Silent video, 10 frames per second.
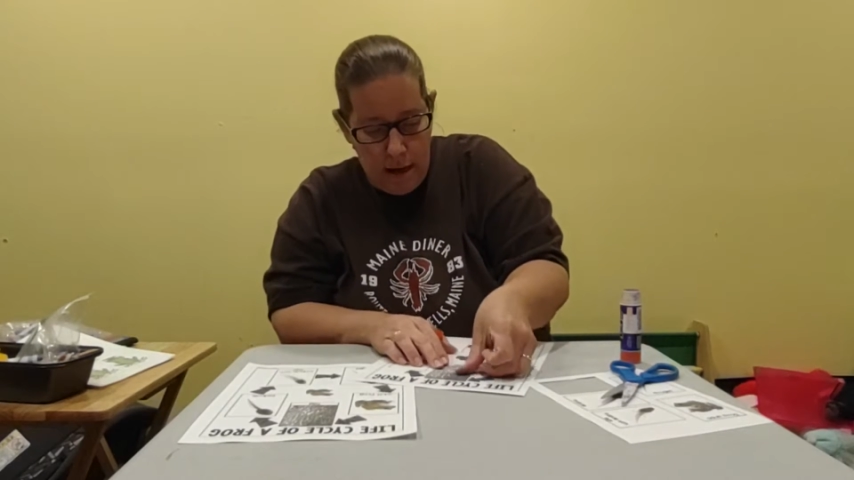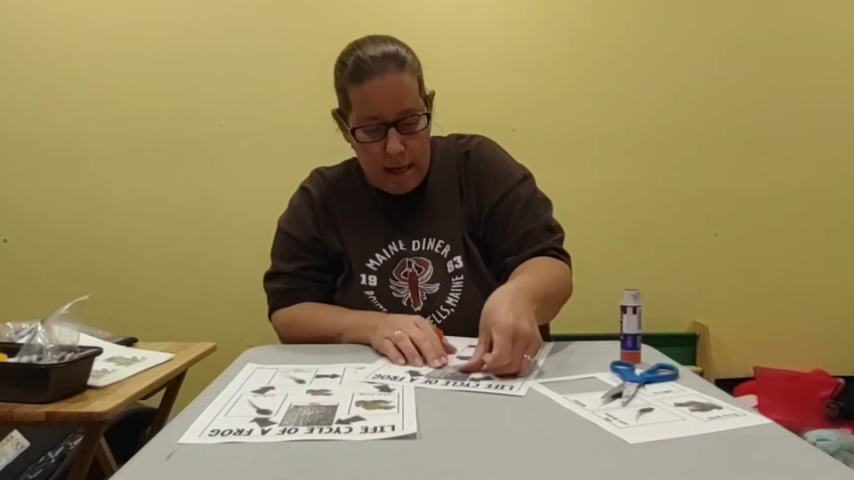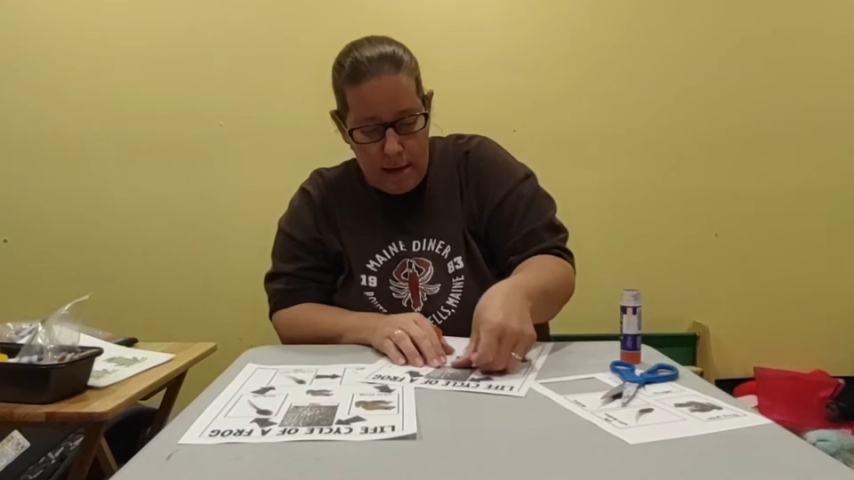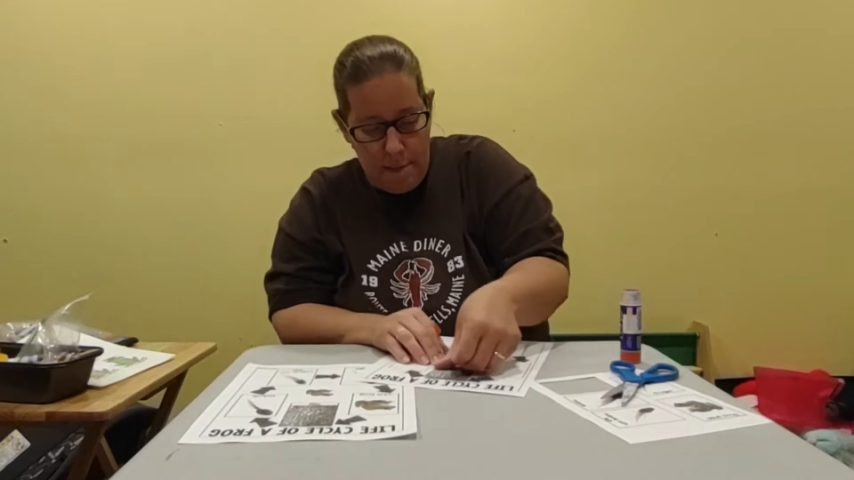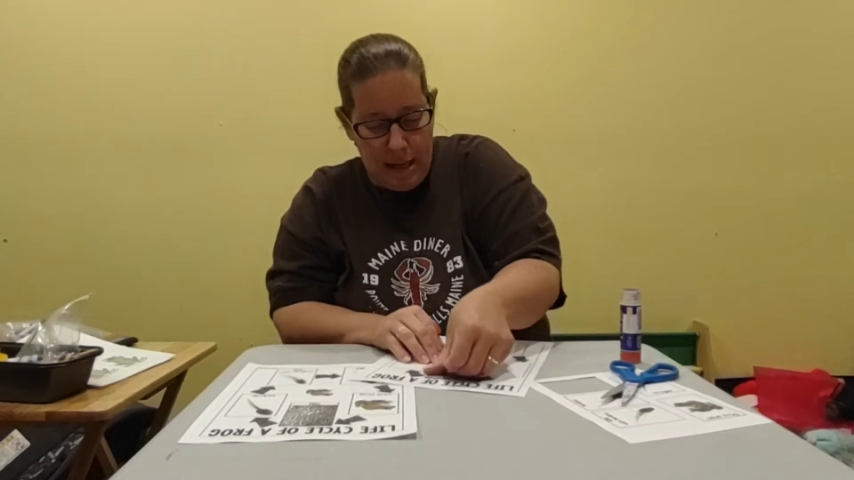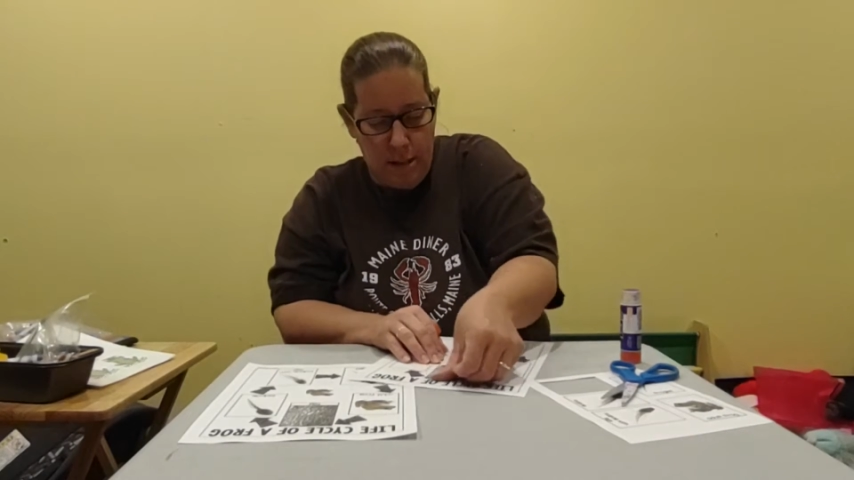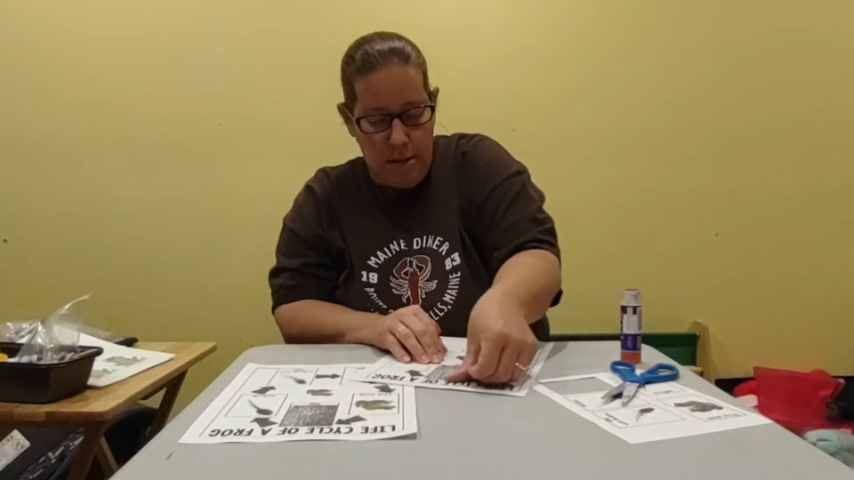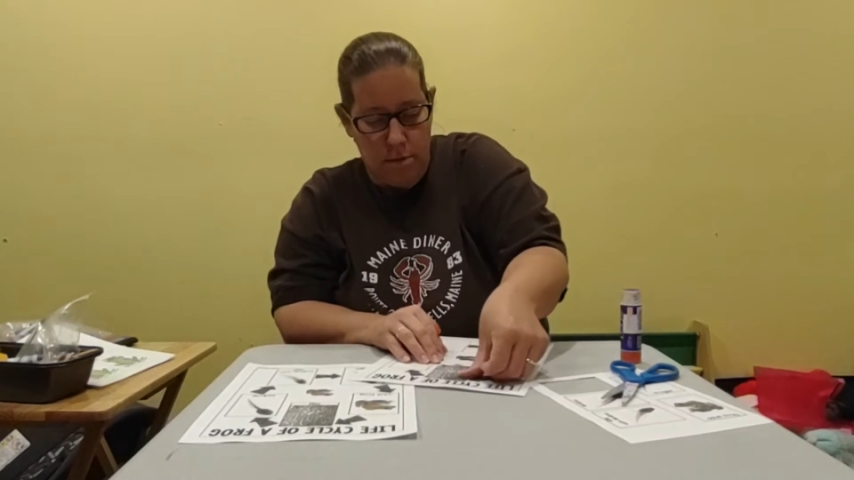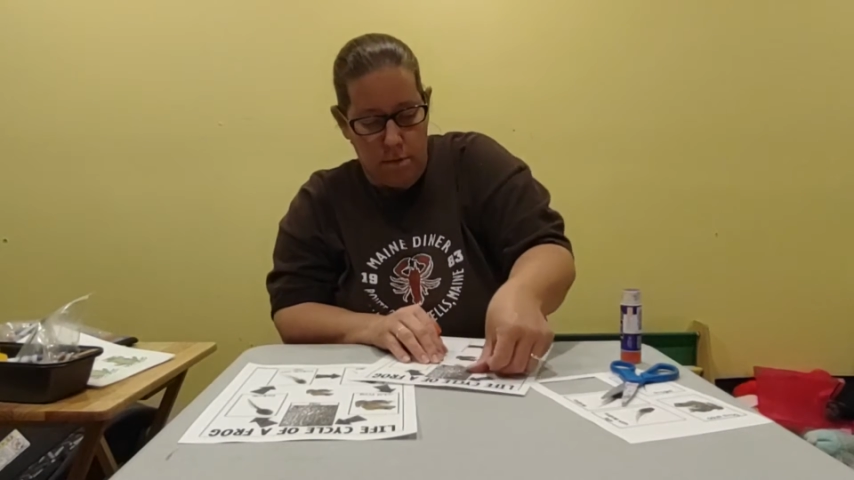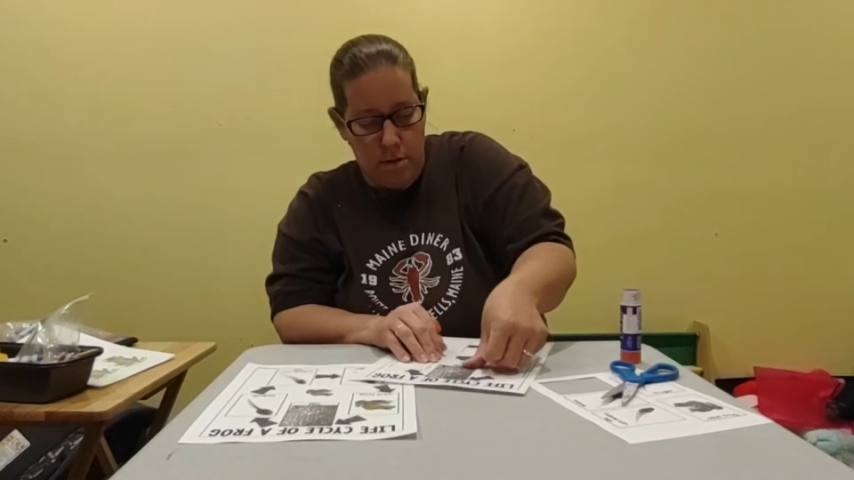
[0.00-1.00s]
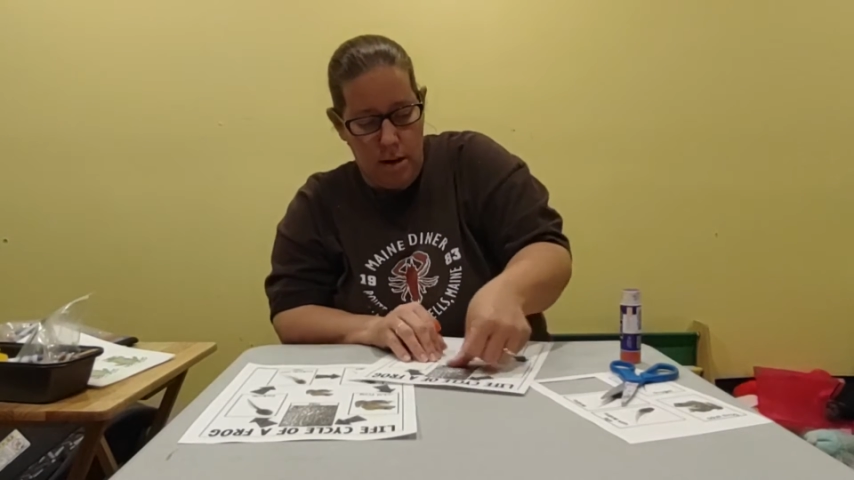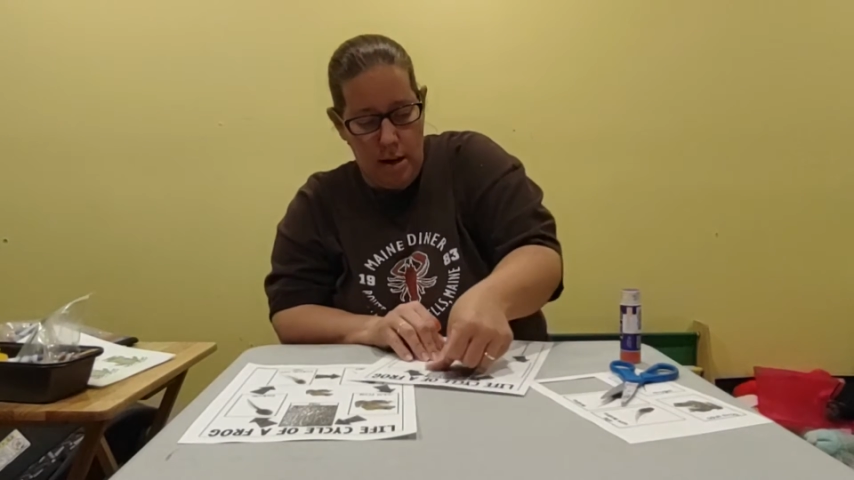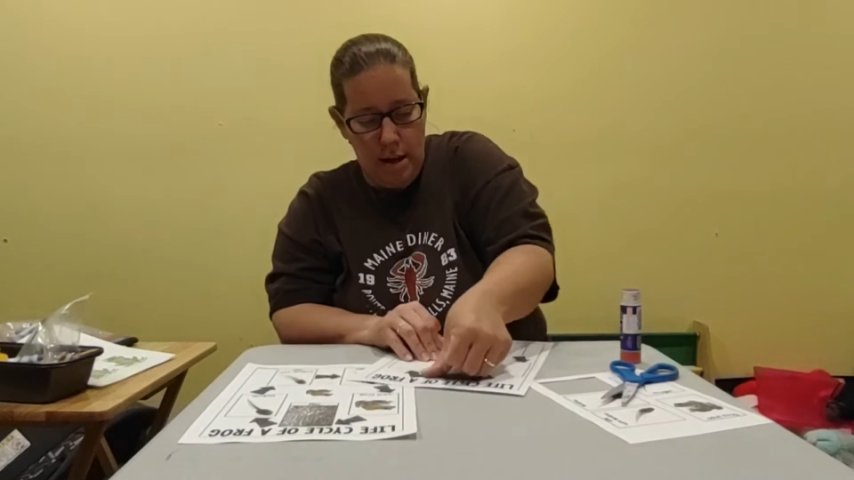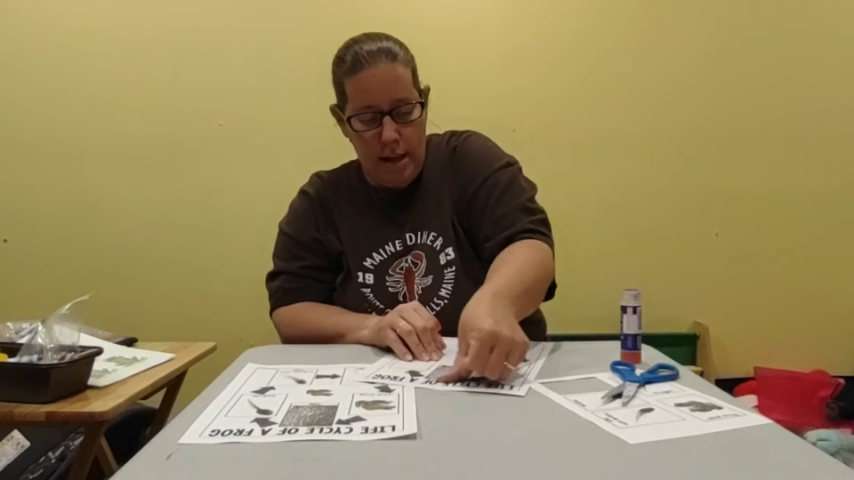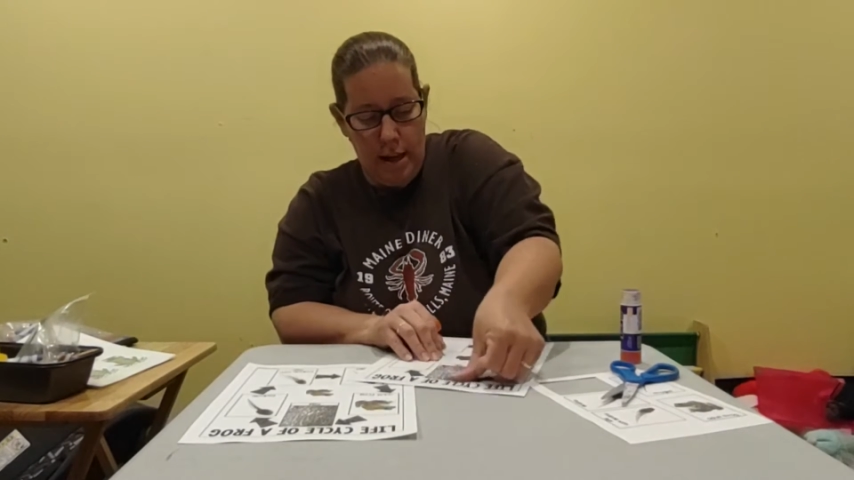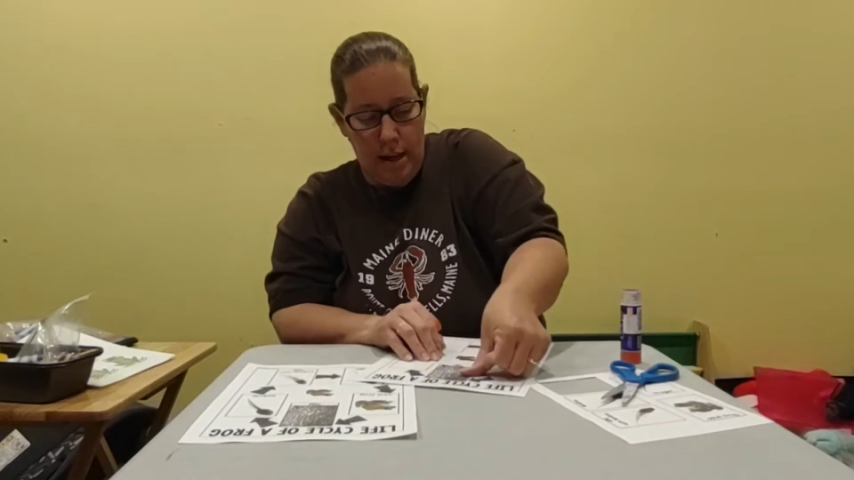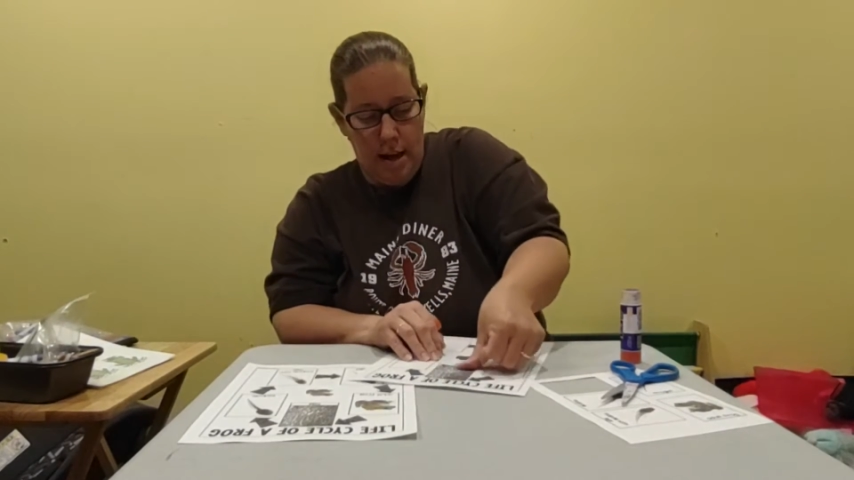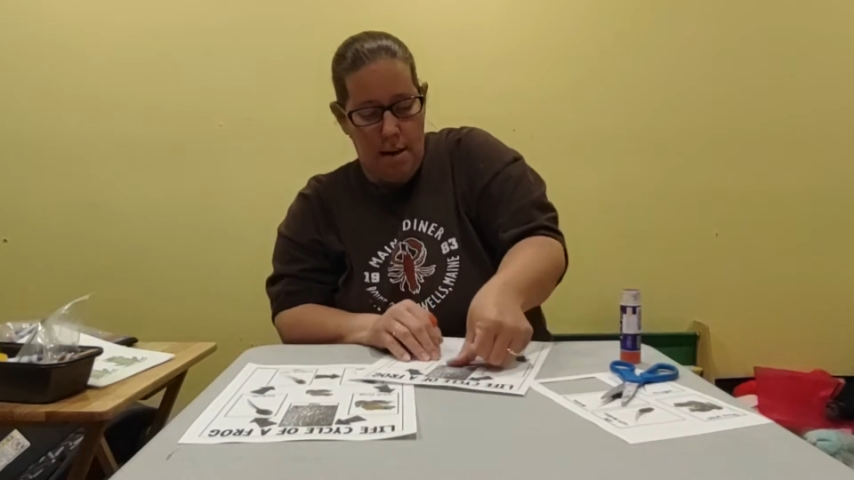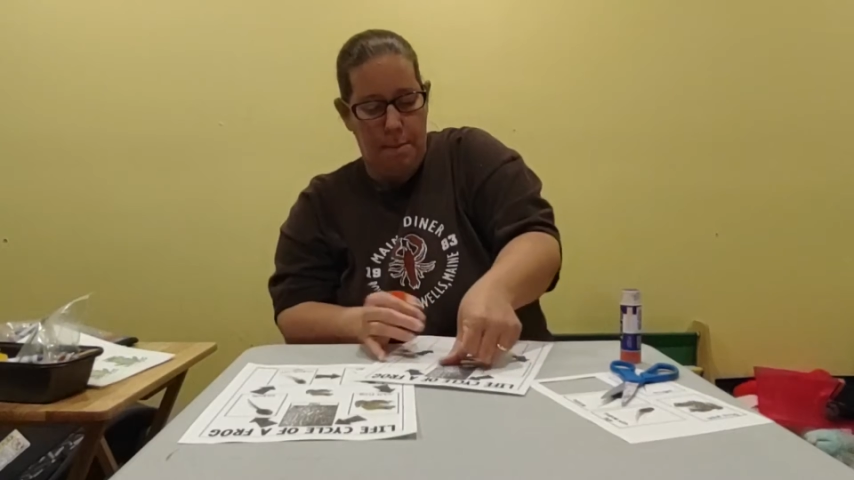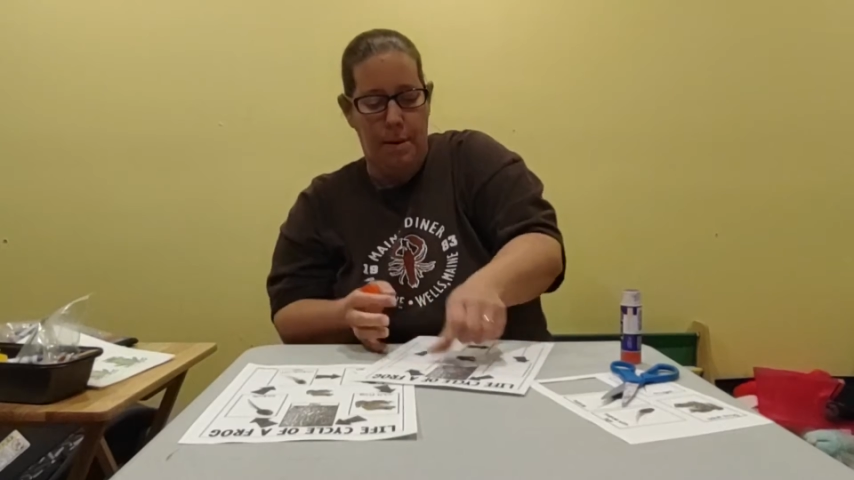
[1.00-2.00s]
And it matches right
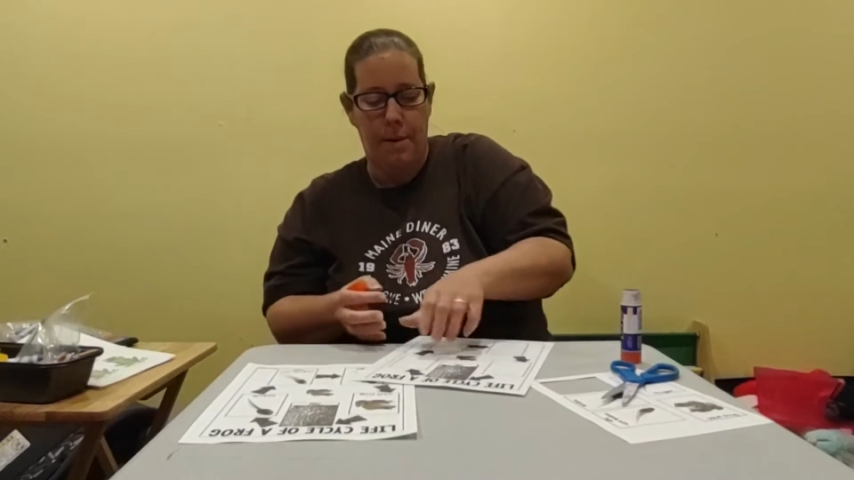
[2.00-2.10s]
up.